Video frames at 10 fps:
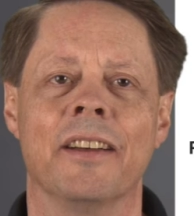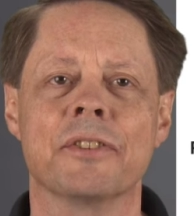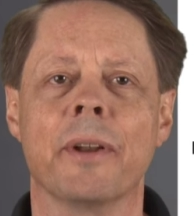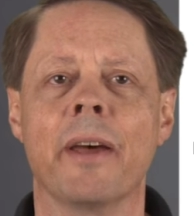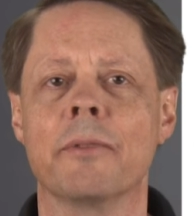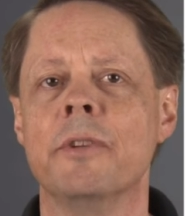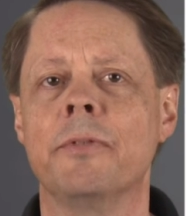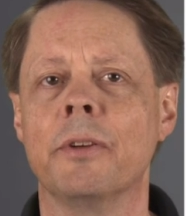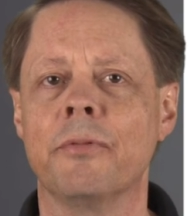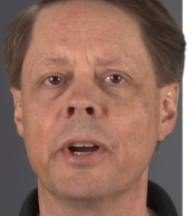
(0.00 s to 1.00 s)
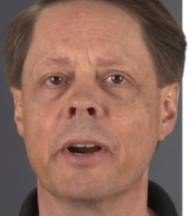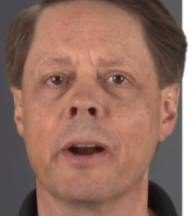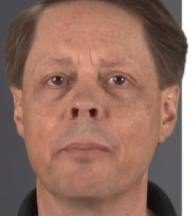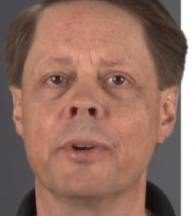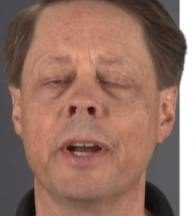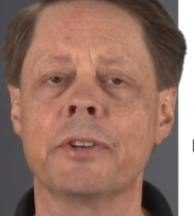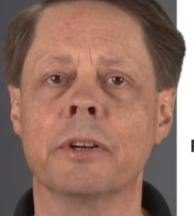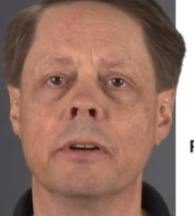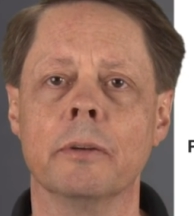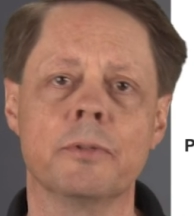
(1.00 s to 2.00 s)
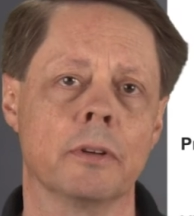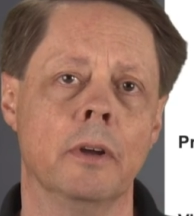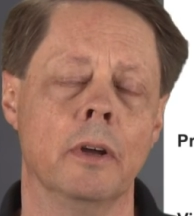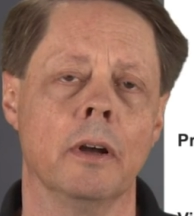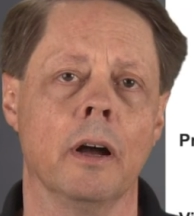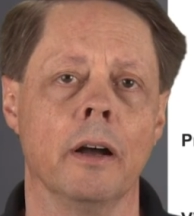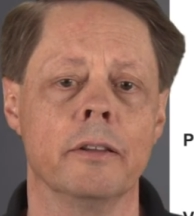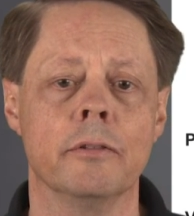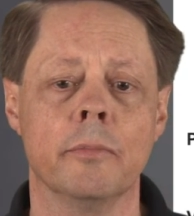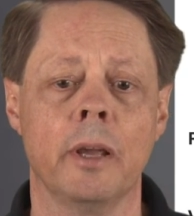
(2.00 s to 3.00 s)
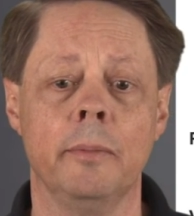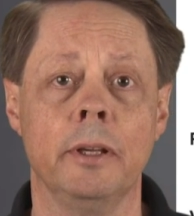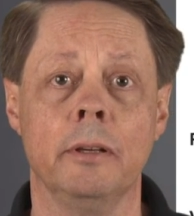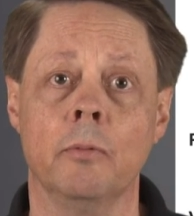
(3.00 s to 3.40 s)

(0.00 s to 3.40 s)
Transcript: So now that we've configured our protection groups, you may be